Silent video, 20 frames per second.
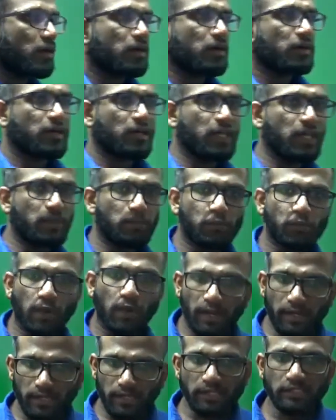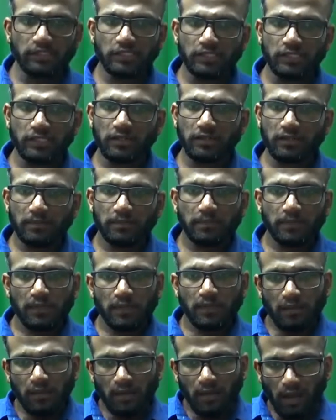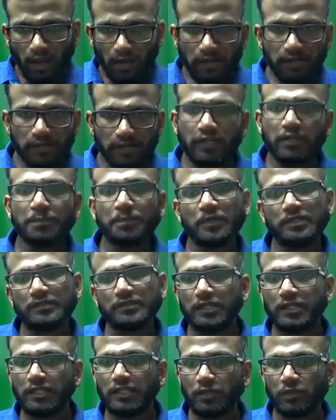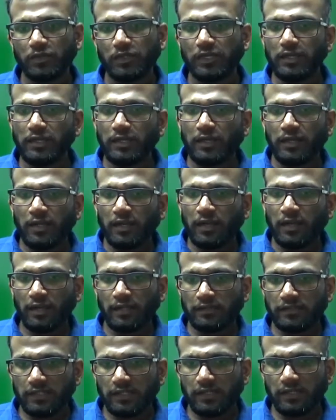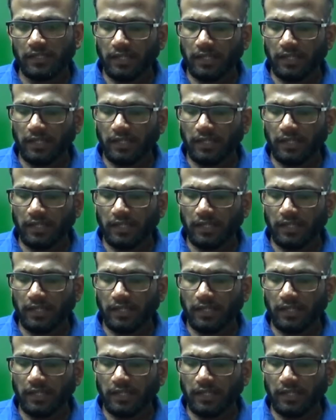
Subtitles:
keep your attention 100% into the lesson.